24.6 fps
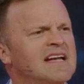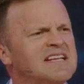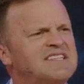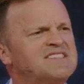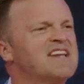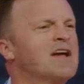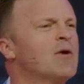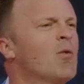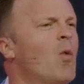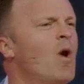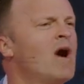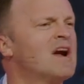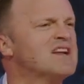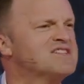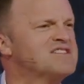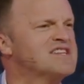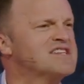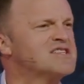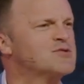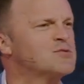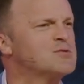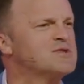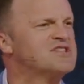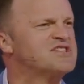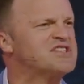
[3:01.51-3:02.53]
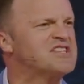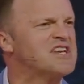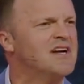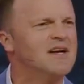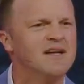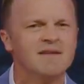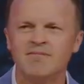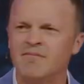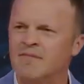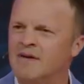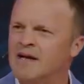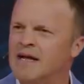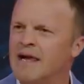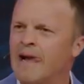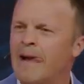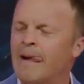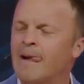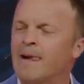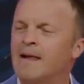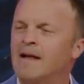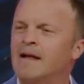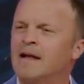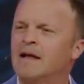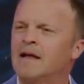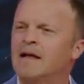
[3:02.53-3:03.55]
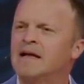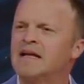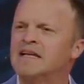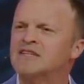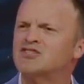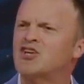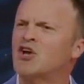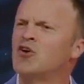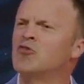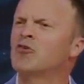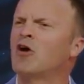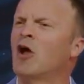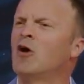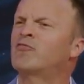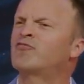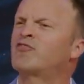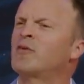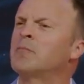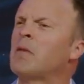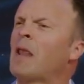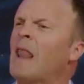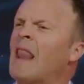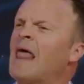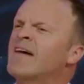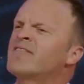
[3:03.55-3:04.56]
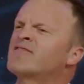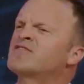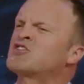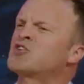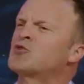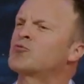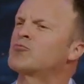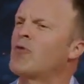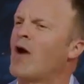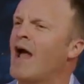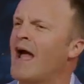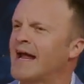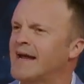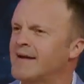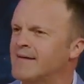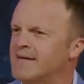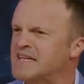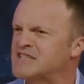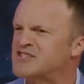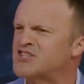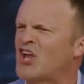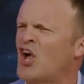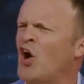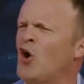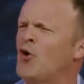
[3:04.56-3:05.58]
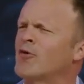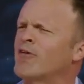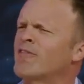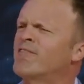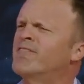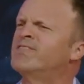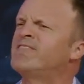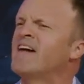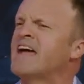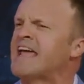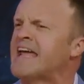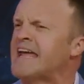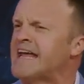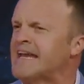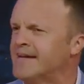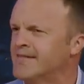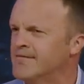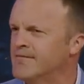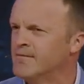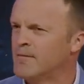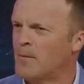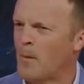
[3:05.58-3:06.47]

He'd say, Watch this one, son. It's gonna go from left to right. It's called a fade.